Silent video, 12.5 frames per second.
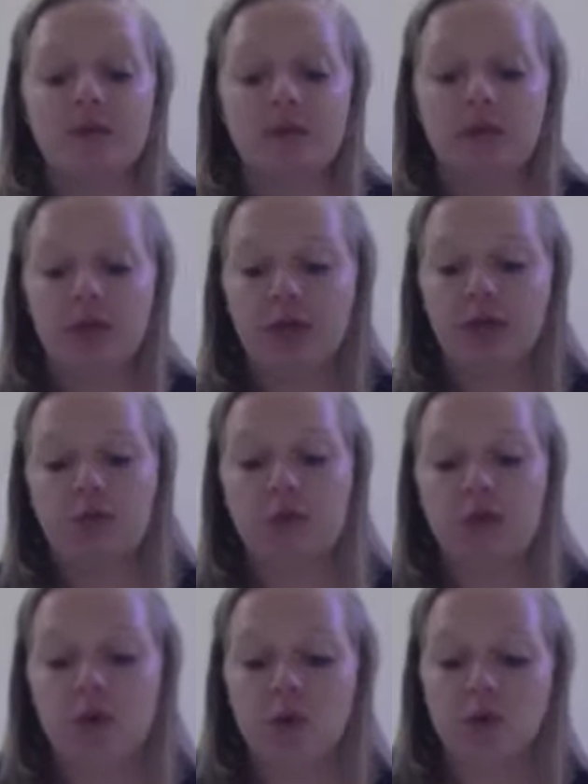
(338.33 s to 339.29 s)

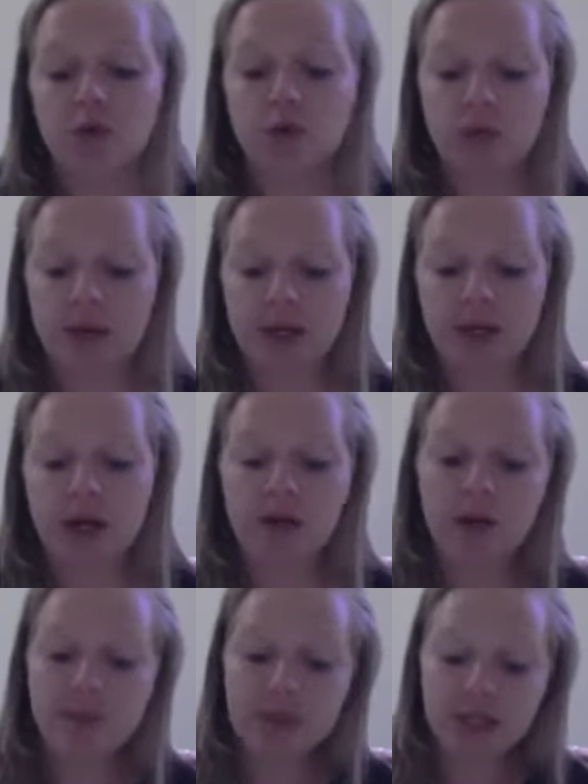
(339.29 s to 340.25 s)
through drilling and
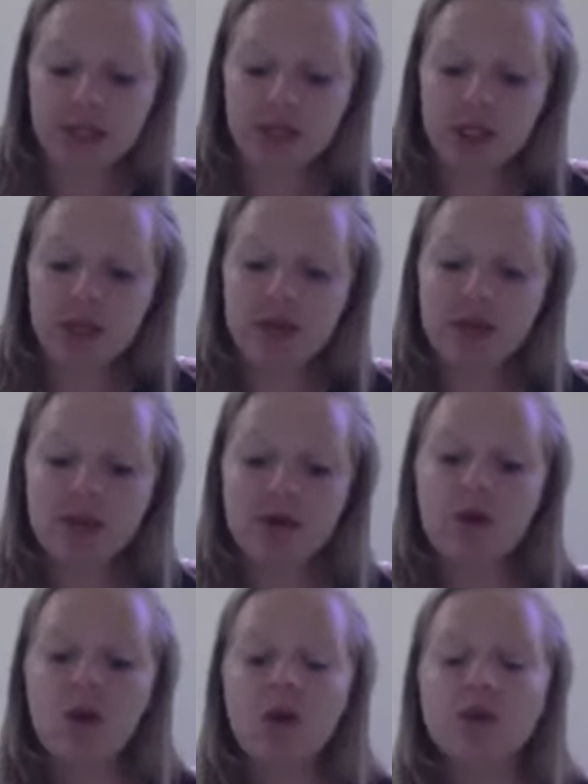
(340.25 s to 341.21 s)
repetition, and then
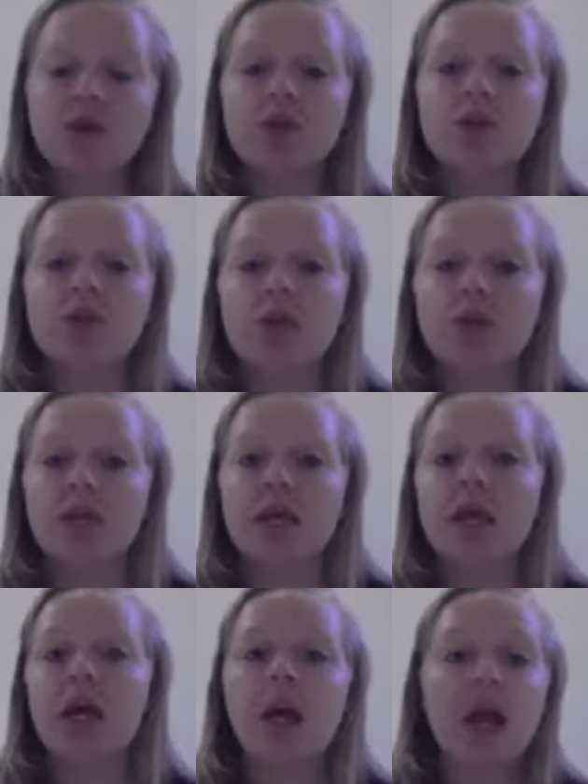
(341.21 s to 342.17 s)
you're also using
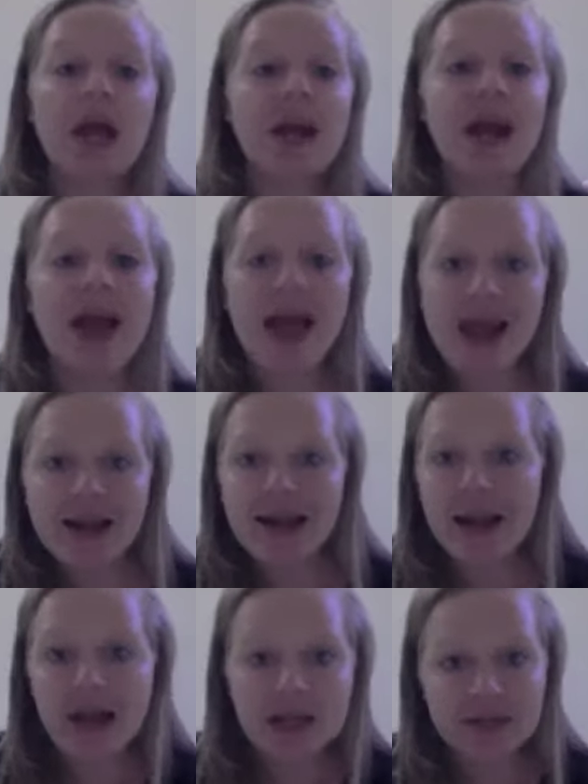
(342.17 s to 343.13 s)
it in any
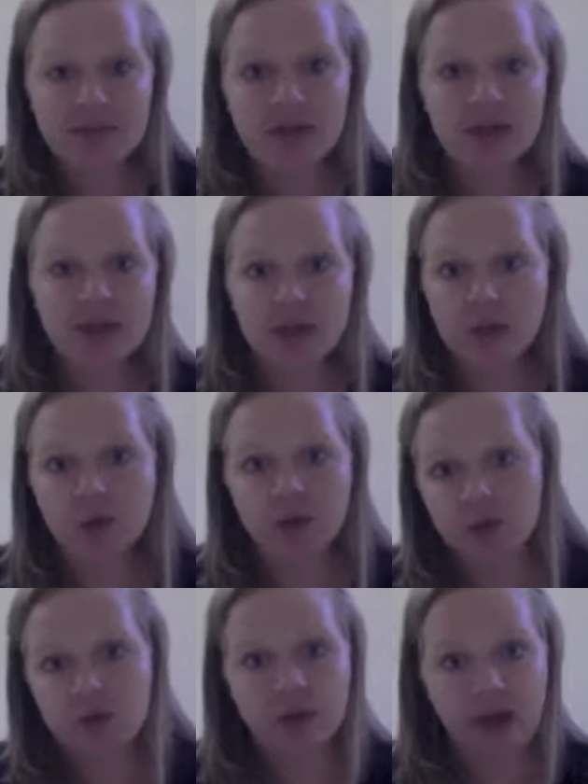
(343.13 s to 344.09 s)
activity that you
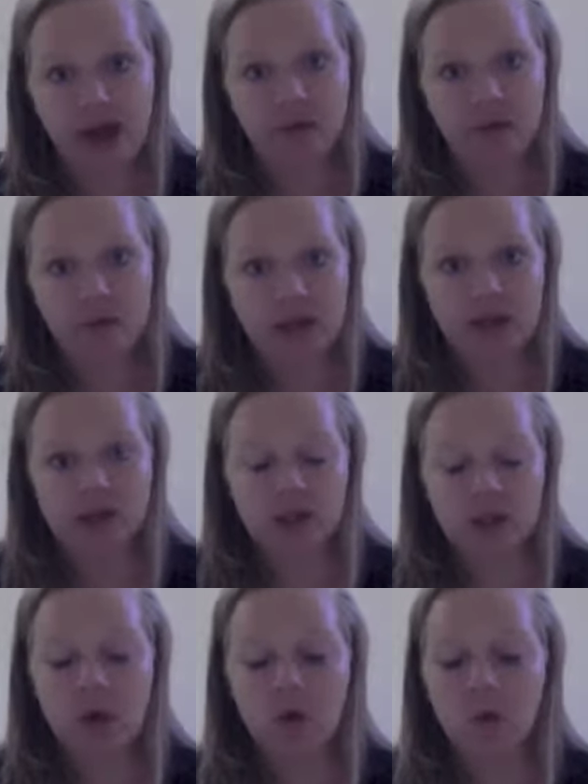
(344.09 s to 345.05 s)
do that week.
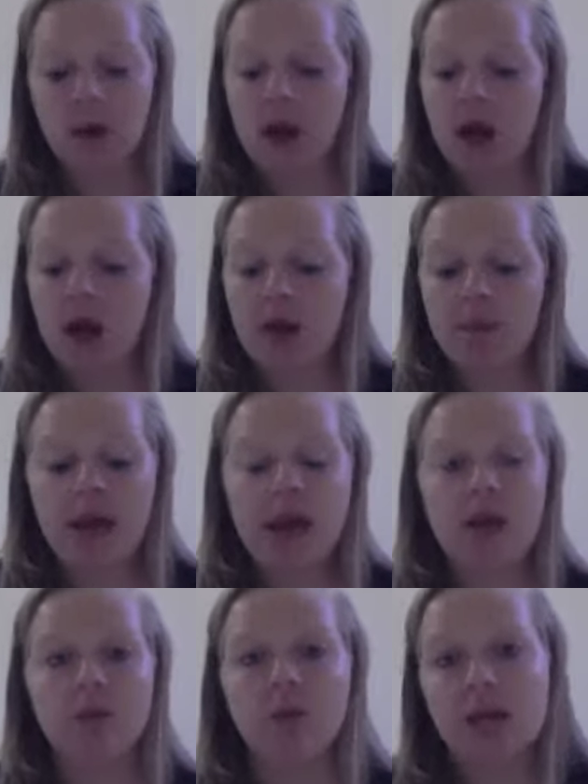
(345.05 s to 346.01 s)
So
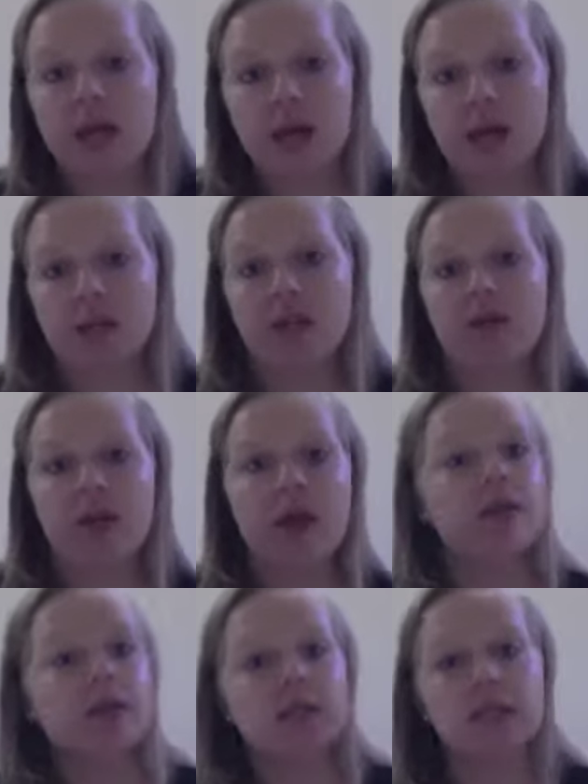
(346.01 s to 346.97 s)
a reading activity, a
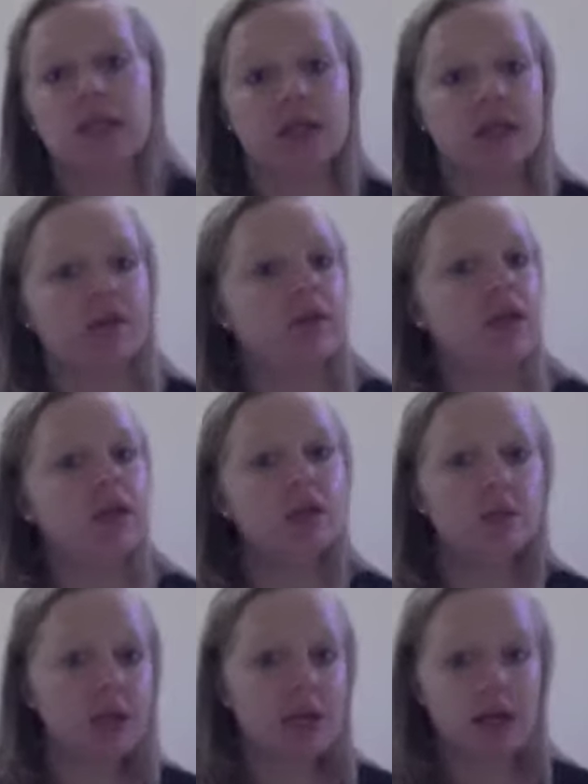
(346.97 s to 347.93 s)
listening activity, a
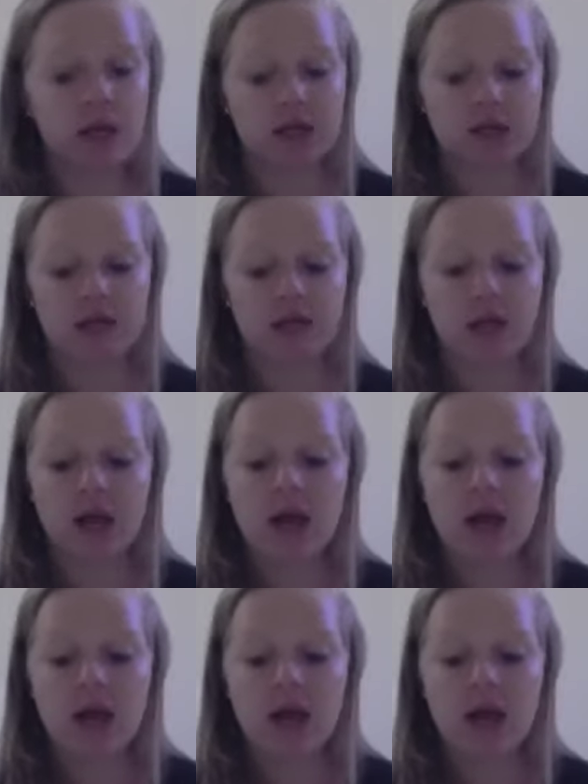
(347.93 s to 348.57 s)
speaking activity,